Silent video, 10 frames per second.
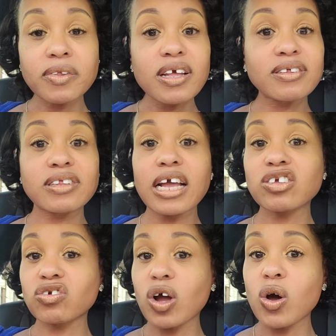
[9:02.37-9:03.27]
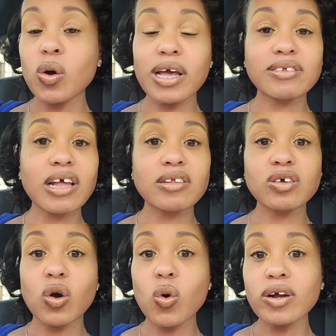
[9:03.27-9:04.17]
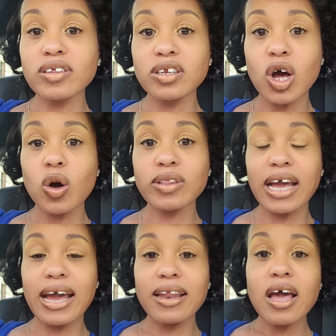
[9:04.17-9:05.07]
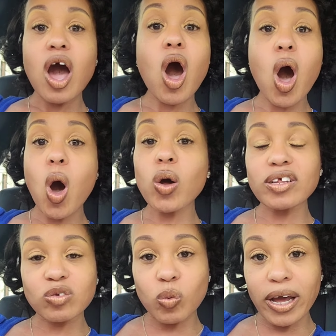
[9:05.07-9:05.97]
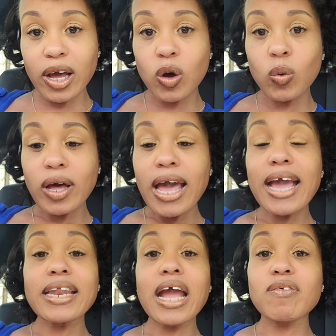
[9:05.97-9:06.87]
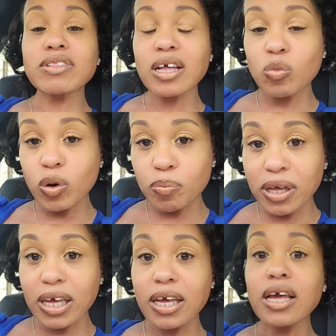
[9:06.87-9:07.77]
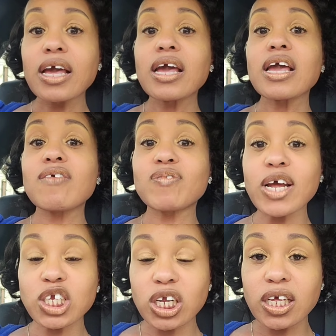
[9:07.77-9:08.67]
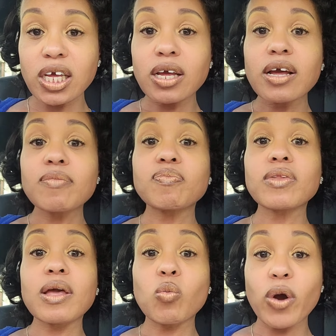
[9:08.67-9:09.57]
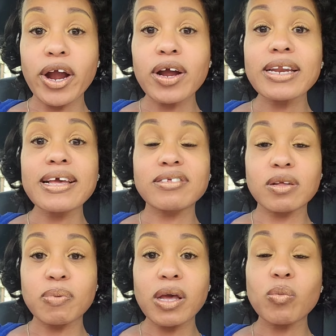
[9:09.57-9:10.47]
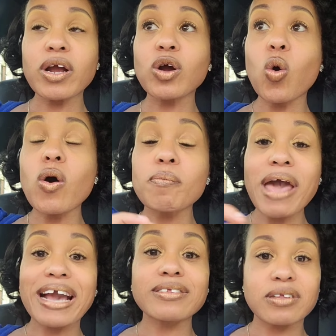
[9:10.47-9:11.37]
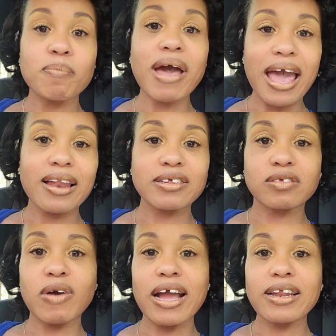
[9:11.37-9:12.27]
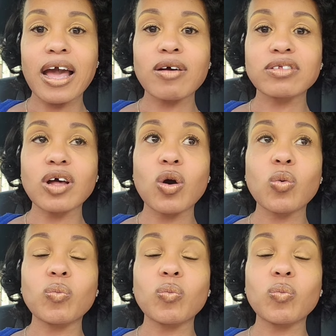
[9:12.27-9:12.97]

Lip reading: stay strong, and stay the course, and know that all is well and everything will be eventually where it needs to be. We are going back into balance right now. So